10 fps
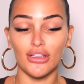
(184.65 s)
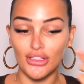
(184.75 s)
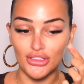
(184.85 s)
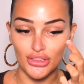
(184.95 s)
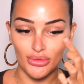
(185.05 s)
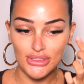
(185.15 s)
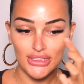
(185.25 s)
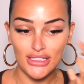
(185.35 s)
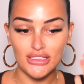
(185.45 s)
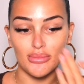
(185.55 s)
She always
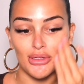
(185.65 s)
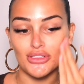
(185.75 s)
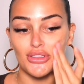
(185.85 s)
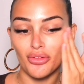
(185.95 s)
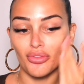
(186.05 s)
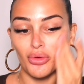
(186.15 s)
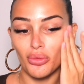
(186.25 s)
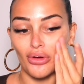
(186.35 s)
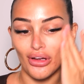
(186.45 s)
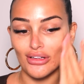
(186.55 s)
has the most
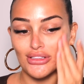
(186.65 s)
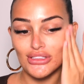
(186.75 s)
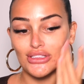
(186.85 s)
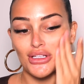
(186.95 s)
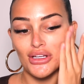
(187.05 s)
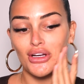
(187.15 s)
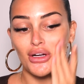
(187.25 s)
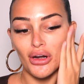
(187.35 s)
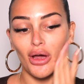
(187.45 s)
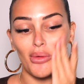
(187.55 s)
flawless,
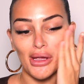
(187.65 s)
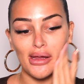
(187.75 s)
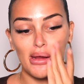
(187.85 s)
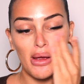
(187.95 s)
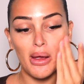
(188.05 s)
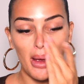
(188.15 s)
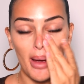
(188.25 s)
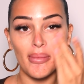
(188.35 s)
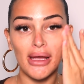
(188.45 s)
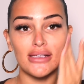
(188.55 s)
glowy,
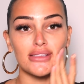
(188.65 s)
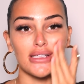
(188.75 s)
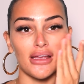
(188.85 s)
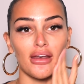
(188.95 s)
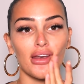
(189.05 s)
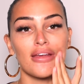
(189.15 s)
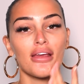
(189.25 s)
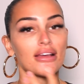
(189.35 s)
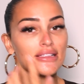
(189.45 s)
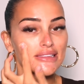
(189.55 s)
amazing
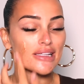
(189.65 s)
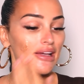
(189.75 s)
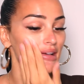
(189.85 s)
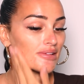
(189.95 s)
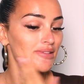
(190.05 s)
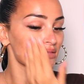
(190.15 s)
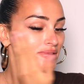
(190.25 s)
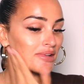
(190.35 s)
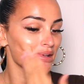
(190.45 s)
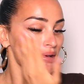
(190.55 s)
skin.
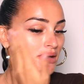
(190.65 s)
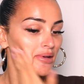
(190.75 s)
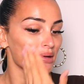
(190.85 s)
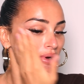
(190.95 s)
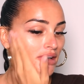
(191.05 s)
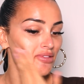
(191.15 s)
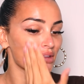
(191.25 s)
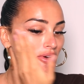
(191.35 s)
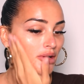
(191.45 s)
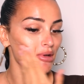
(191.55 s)
And if you
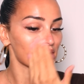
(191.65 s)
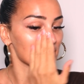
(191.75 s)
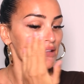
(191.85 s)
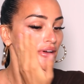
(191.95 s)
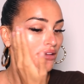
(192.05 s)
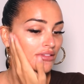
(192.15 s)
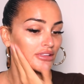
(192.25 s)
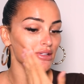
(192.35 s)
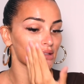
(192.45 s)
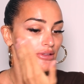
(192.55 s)
don't know about Jess Hunt,
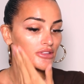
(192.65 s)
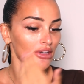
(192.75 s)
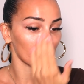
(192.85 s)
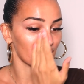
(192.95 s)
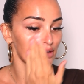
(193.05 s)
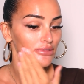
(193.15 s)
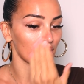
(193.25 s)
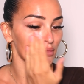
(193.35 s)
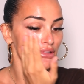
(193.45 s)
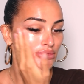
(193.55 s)
you need to go and check her on
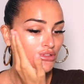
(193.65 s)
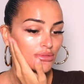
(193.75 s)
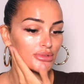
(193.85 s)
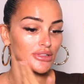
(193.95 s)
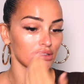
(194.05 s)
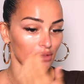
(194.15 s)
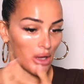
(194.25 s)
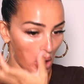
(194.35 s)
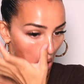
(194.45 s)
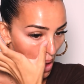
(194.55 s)
Instagram because I'm just obsessed with her.